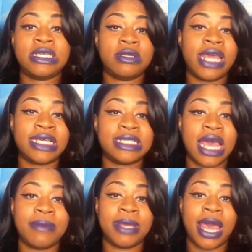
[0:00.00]
Till next
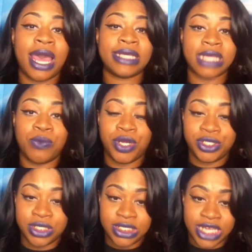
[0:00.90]
time, guys, I
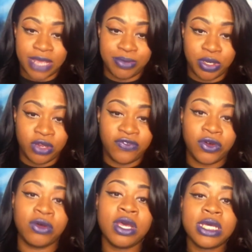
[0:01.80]
want you to stay
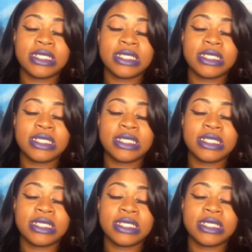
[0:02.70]
beautiful,